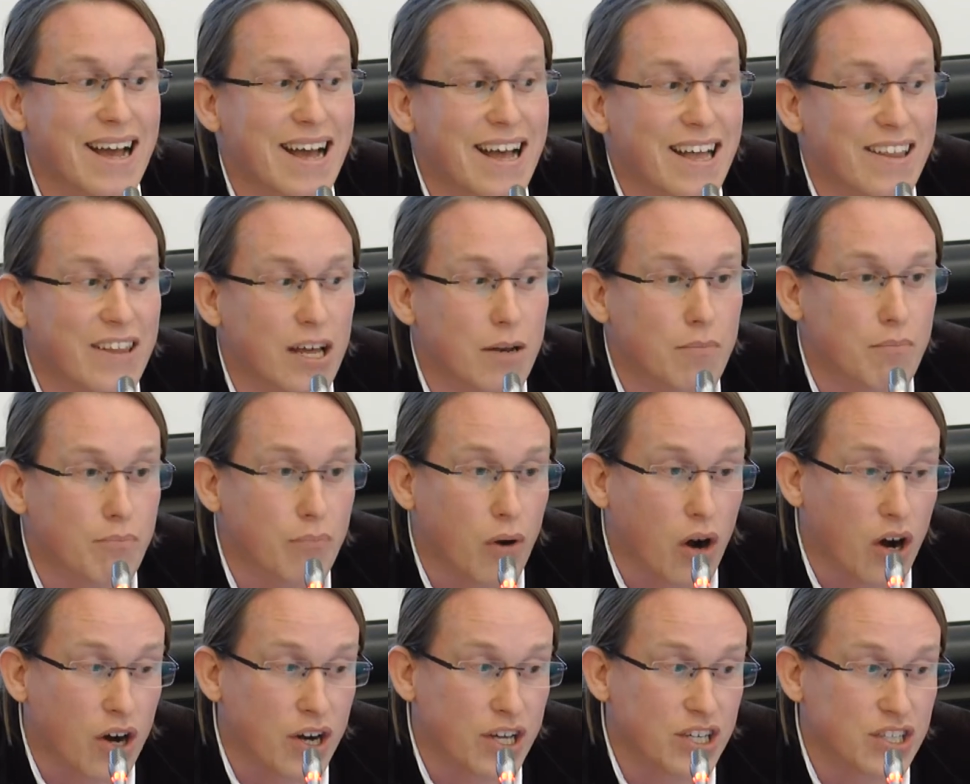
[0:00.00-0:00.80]
that
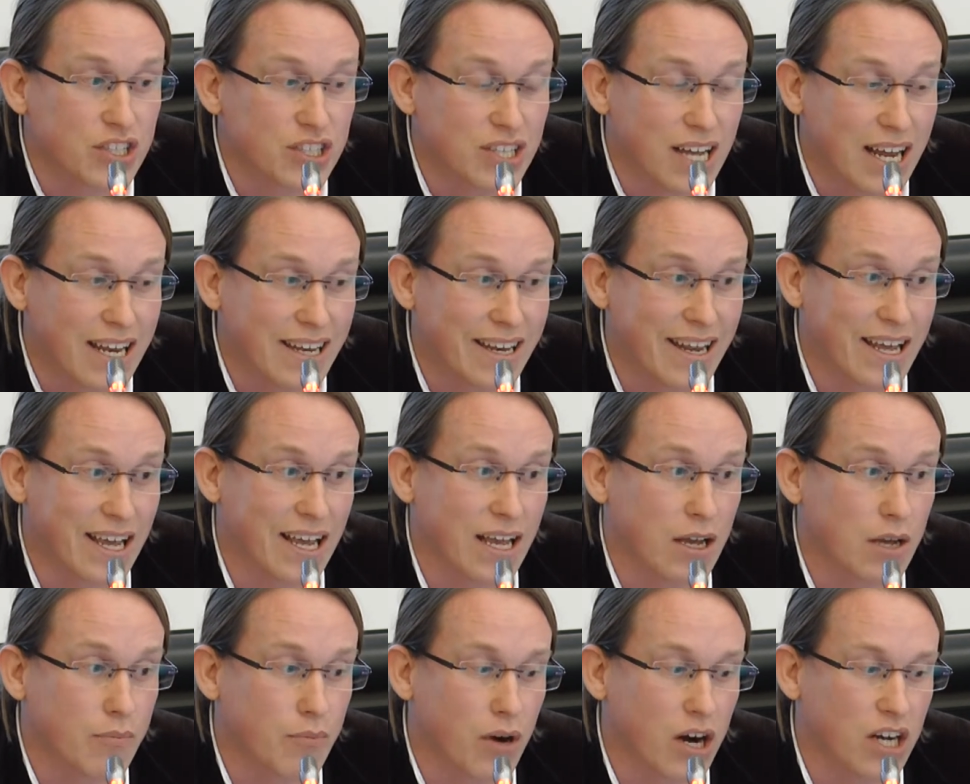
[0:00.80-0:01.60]
parties
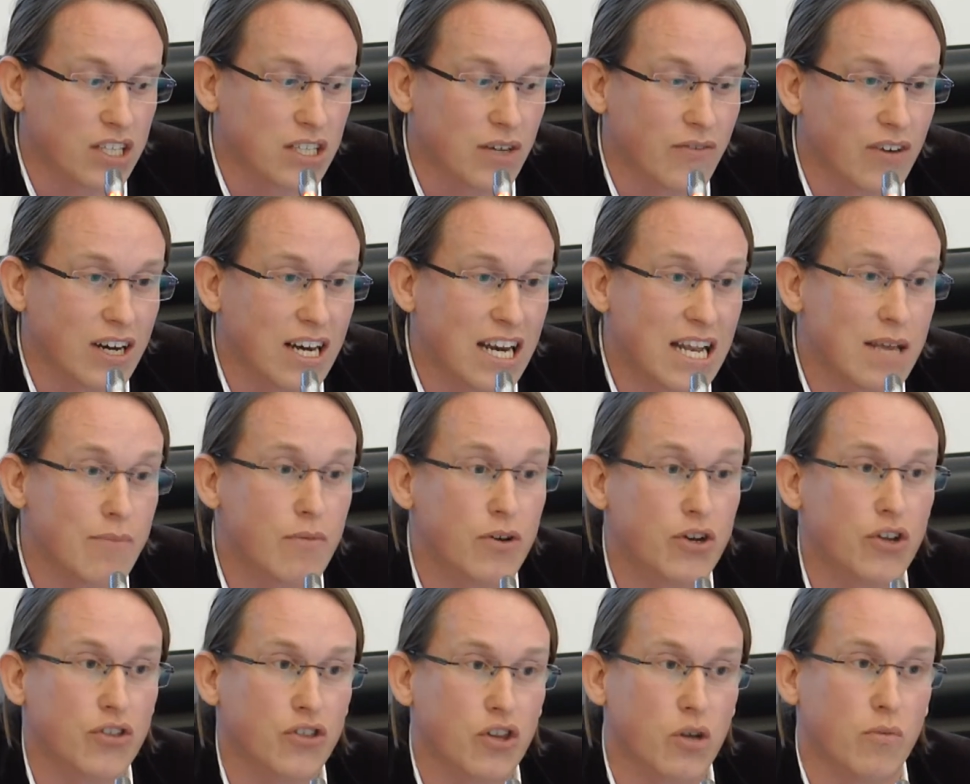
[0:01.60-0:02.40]
have a
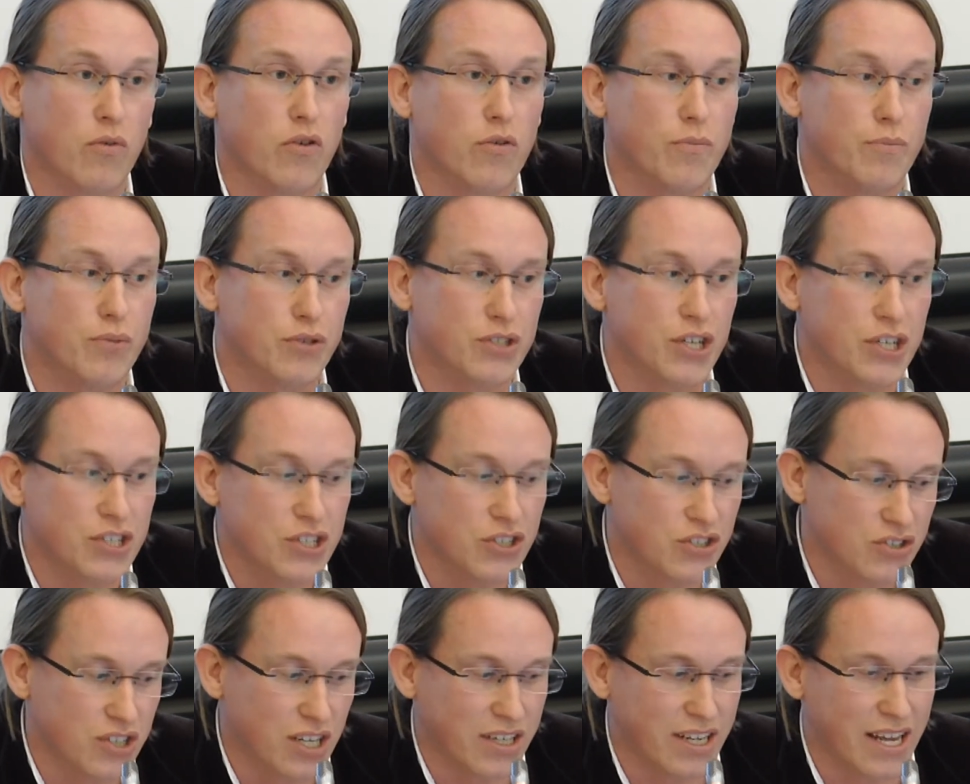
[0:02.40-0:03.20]
limited number of
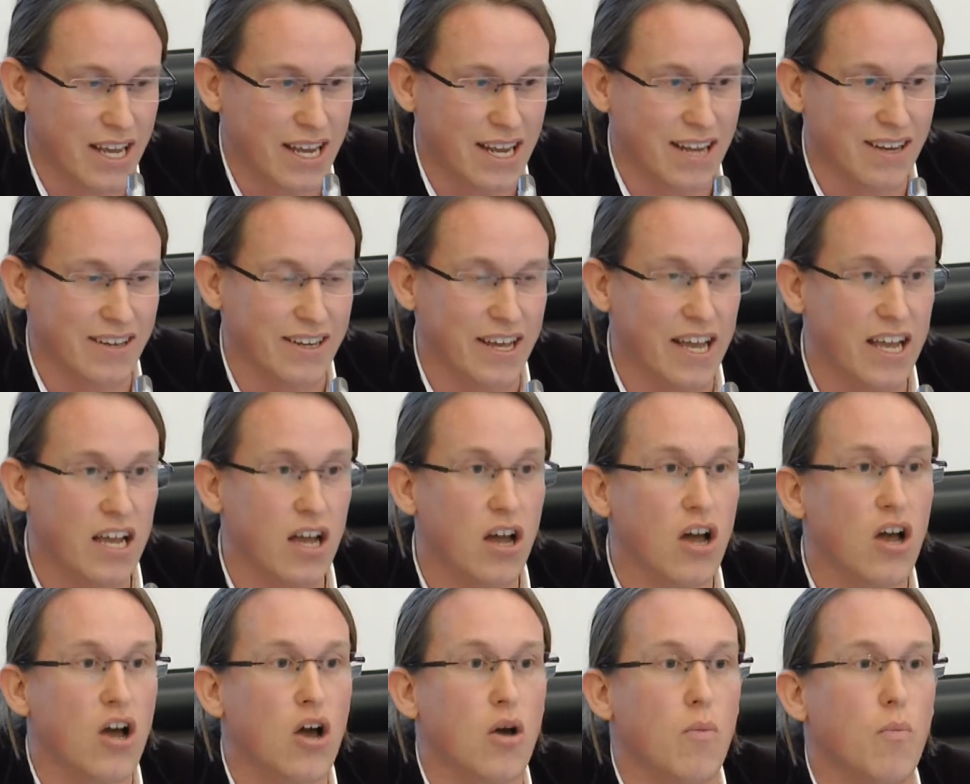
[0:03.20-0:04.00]
positions that they can take
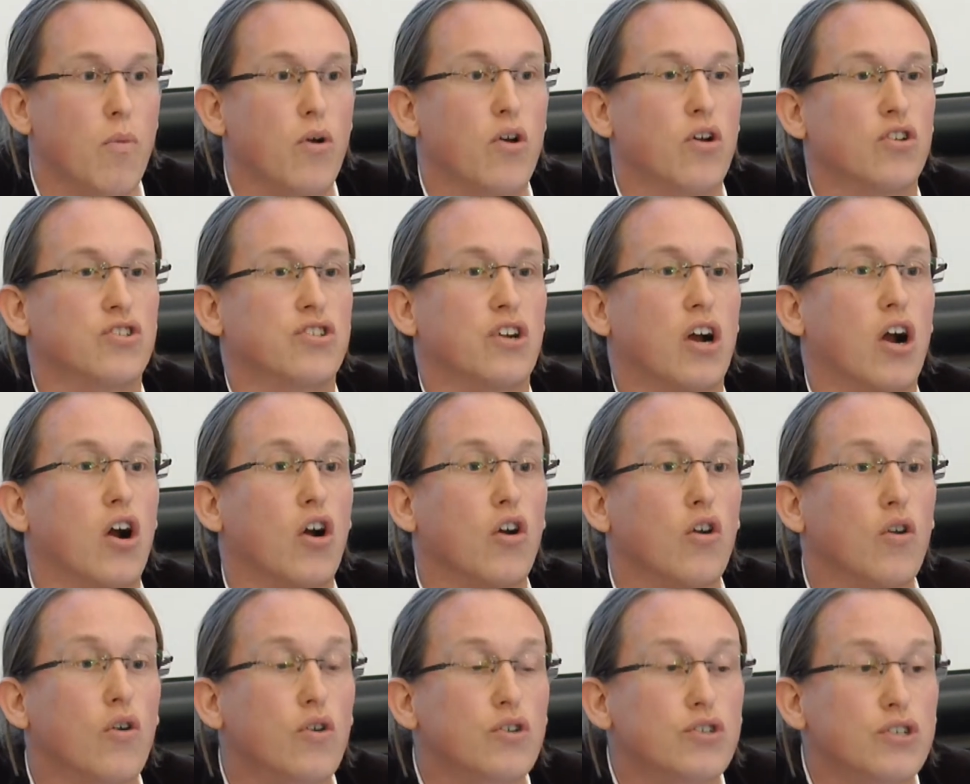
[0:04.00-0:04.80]
because there are
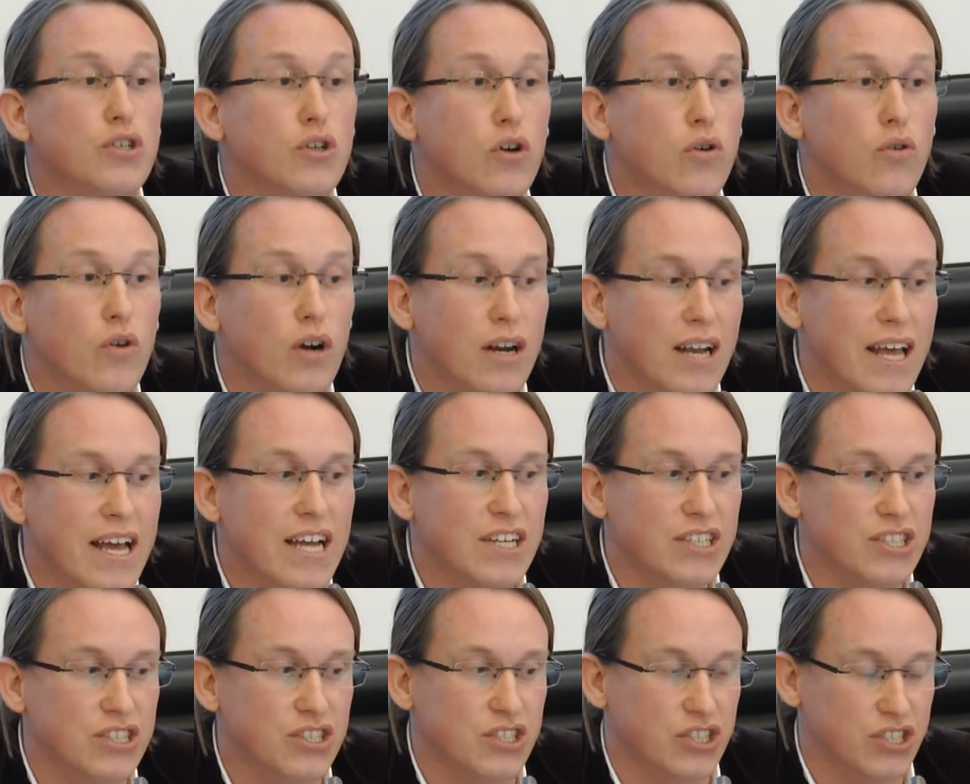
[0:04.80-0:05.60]
logical
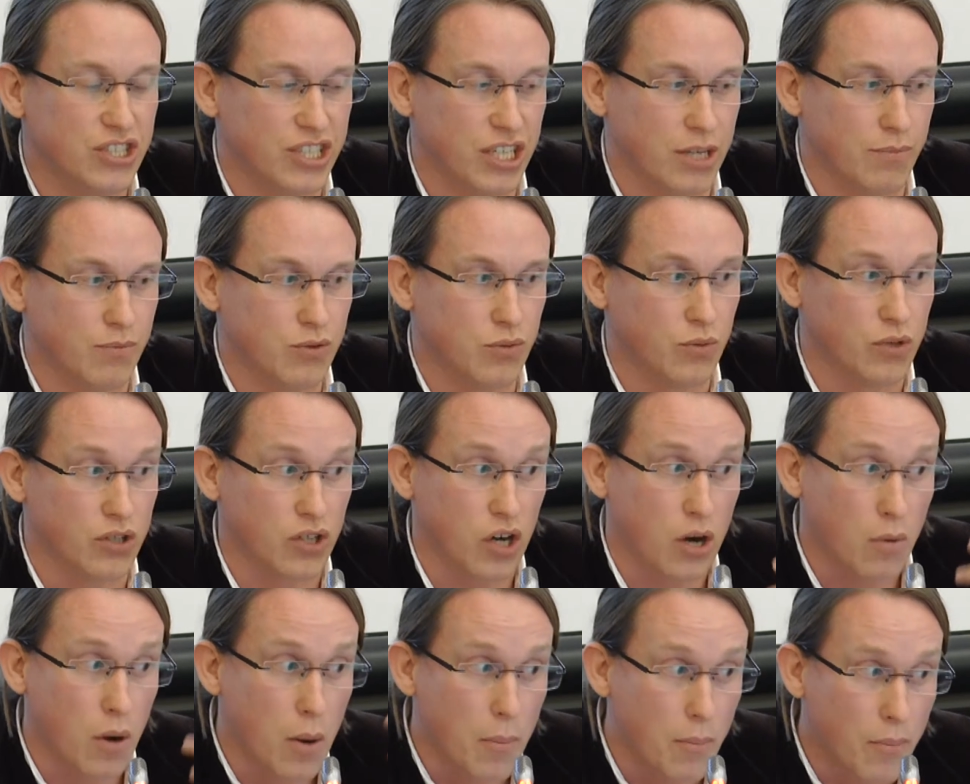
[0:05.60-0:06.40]
relationships which
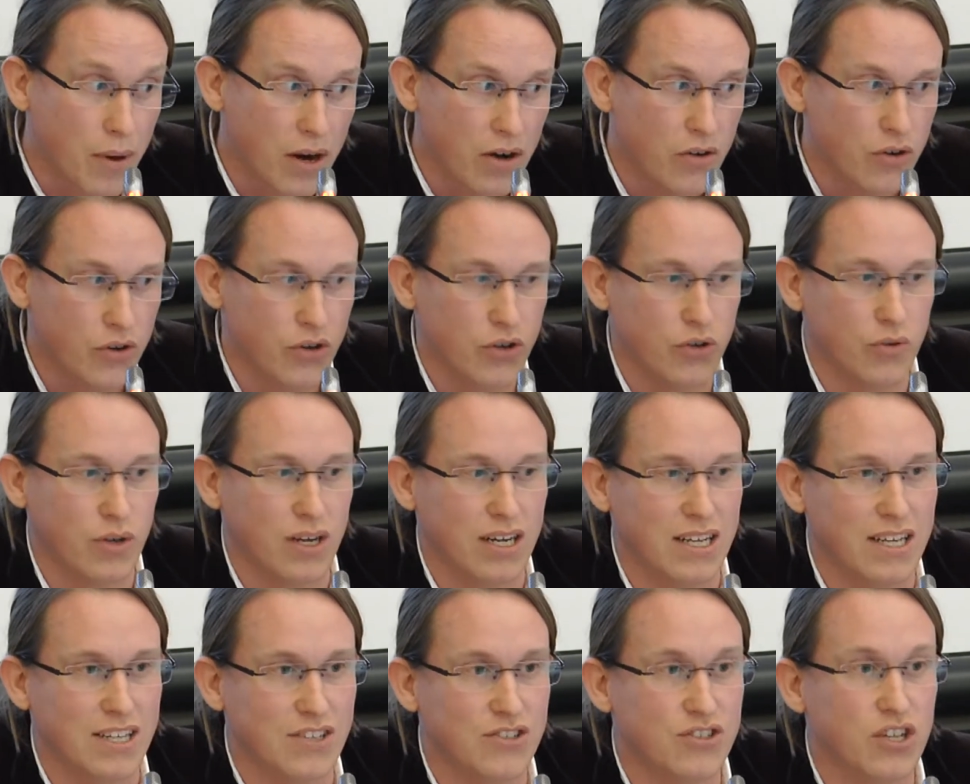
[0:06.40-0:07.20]
are apparent to
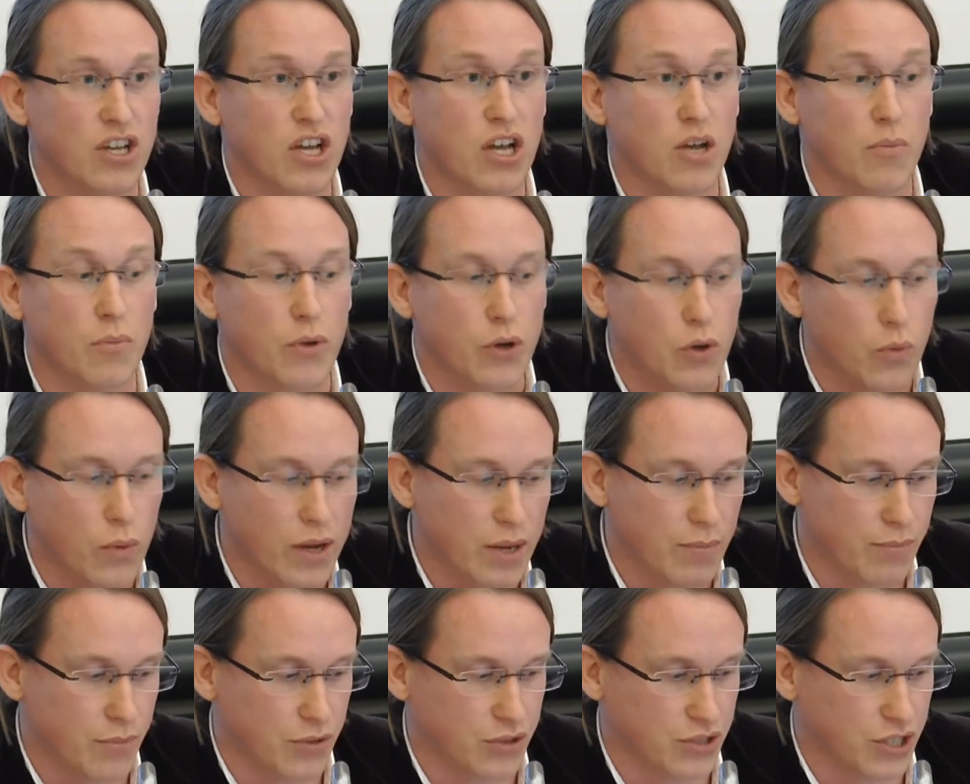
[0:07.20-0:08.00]
elites
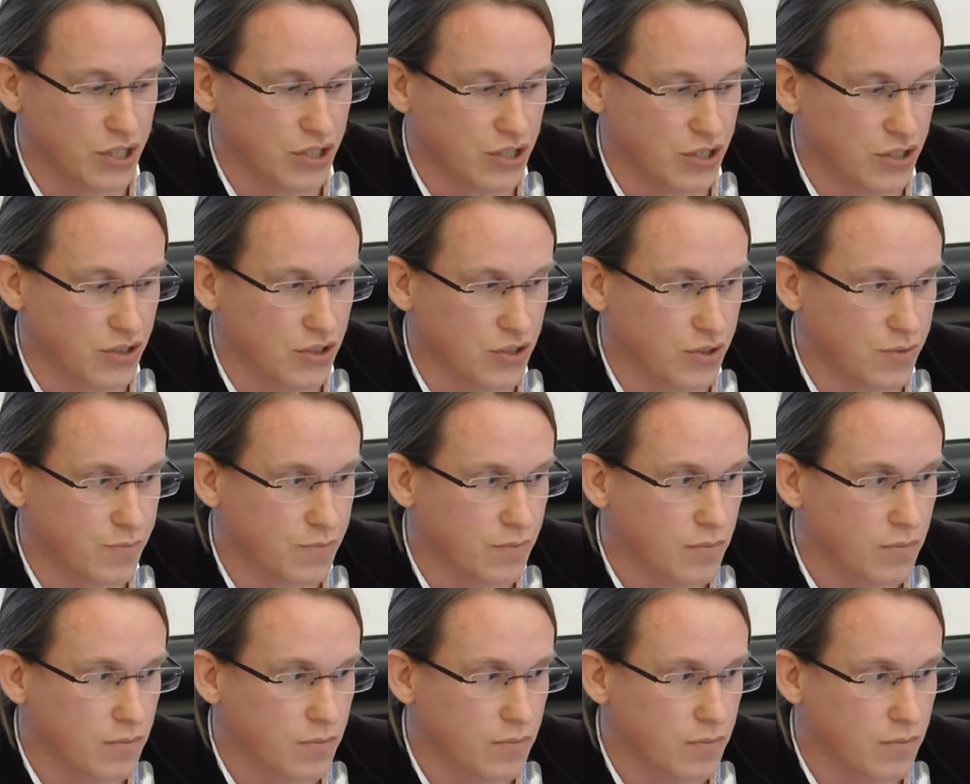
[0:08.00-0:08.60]
between positions.